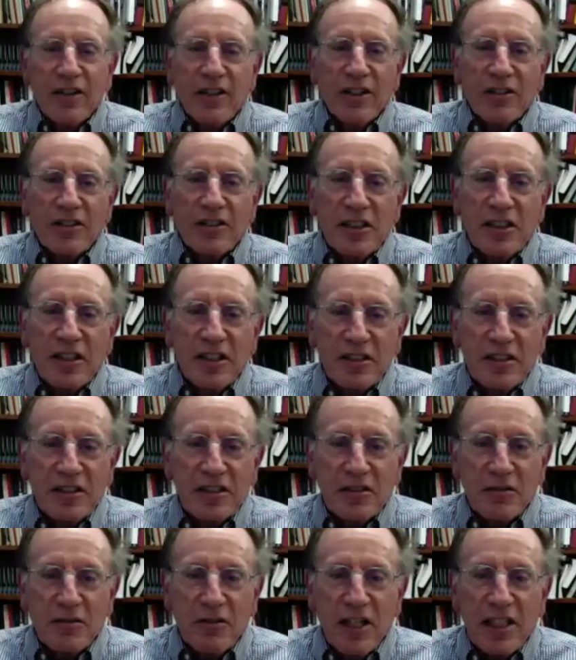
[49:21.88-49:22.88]
citizens
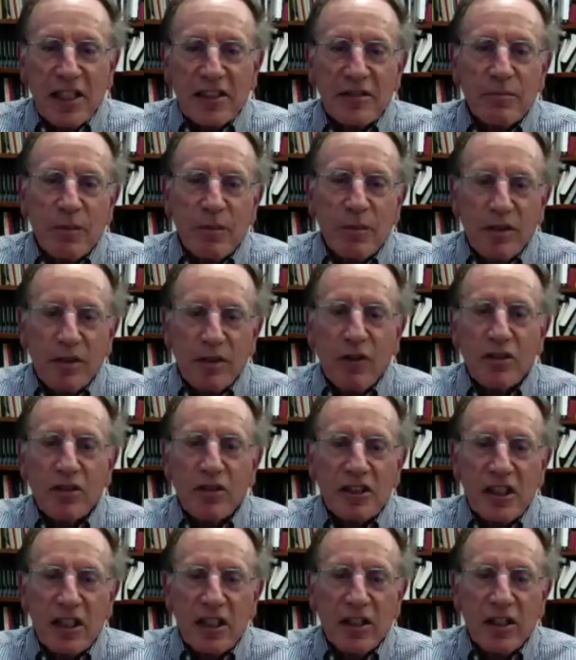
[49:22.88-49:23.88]
arrest. But
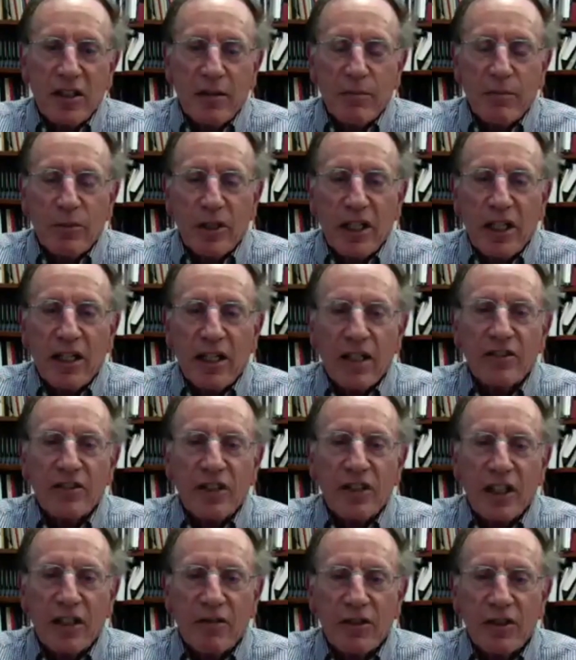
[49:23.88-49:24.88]
focusing on the Breonna
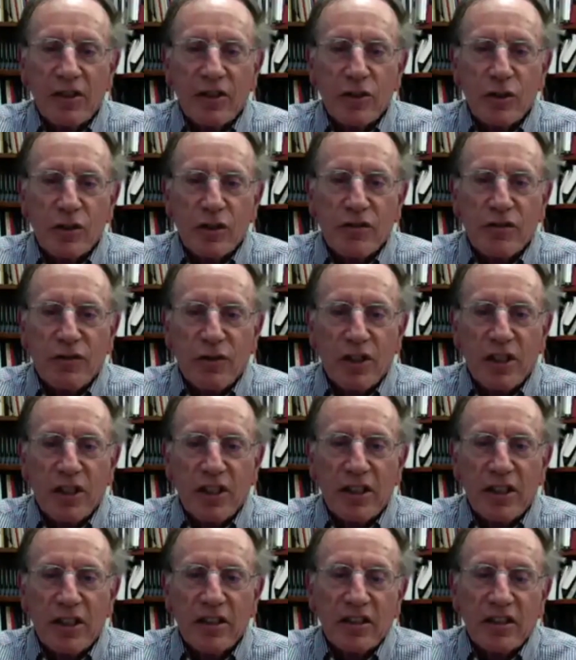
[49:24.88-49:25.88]
Taylor and the George Floyd
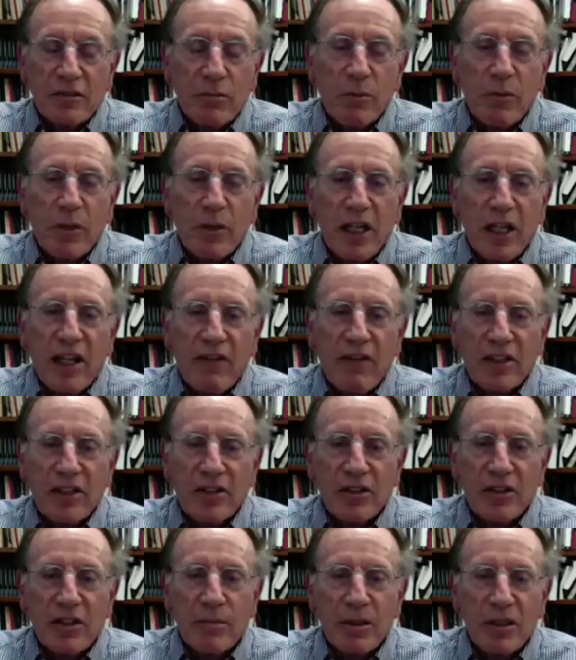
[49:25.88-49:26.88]
killings, where we have
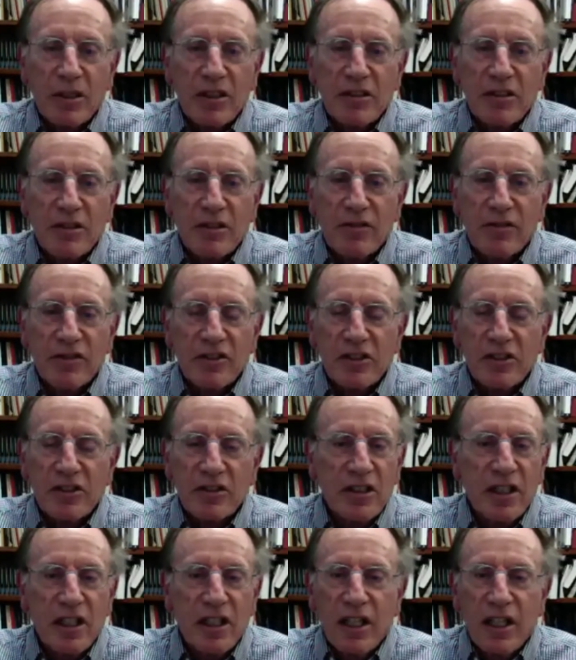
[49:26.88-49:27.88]
actually police
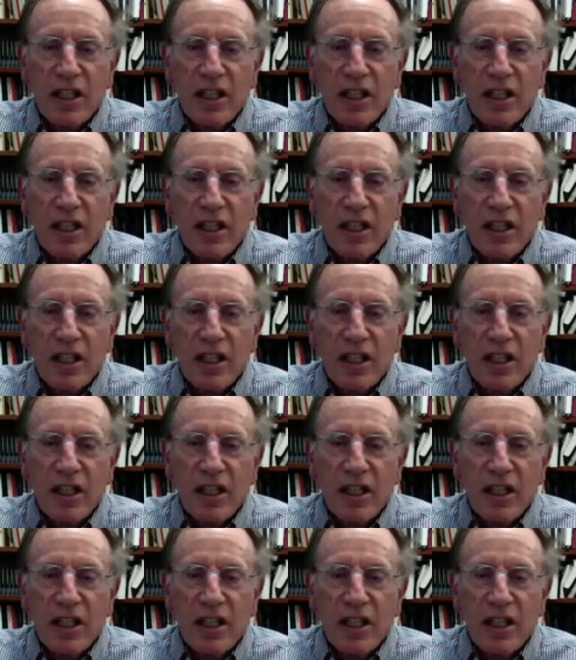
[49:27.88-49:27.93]
officers.